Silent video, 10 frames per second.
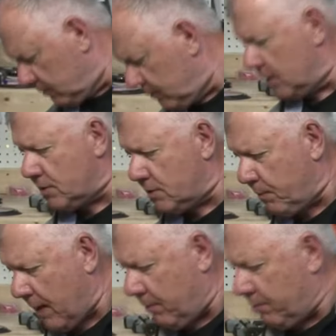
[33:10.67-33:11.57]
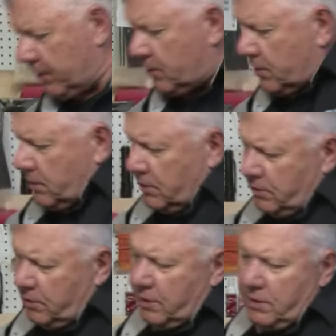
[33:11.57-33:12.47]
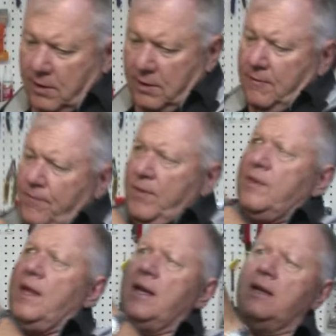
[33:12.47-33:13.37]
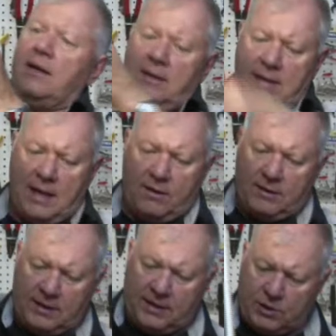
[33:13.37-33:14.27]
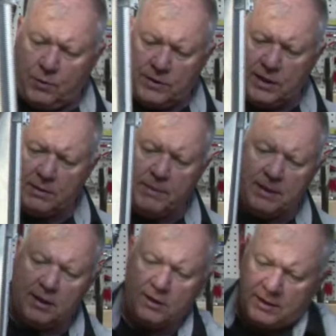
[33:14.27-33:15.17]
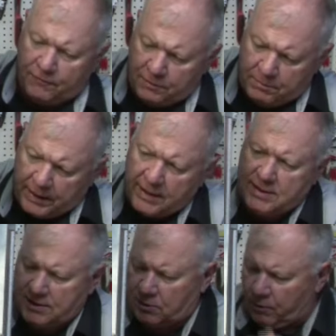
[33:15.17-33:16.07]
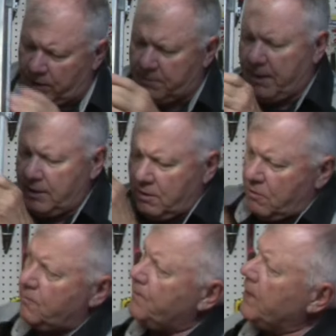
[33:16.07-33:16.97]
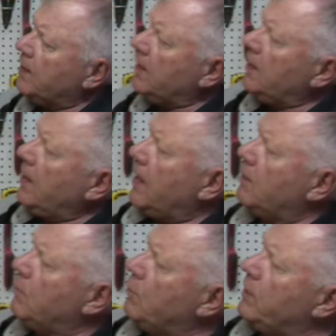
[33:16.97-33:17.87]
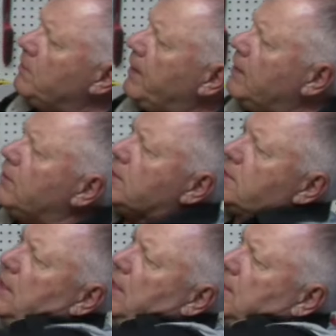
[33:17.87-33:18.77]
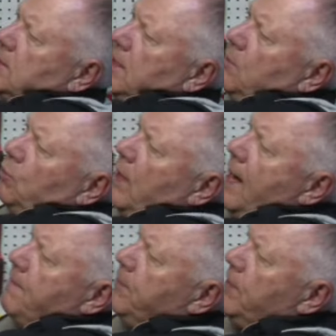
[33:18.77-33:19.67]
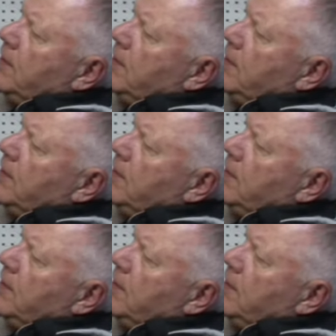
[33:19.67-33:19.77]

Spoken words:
and this is probably just as good, now this one's going to be a little different because it's a Winnebago. And what Winnebago has done is they wrap the